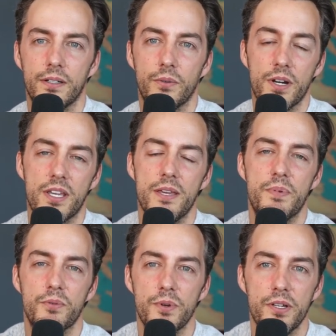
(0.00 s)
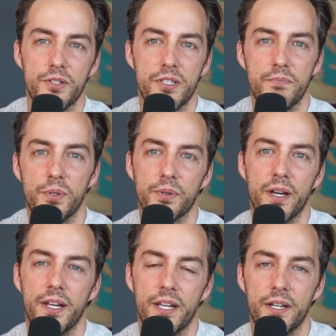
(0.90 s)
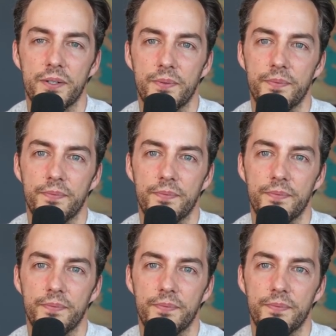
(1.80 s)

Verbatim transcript: Want to keep it real simple right now?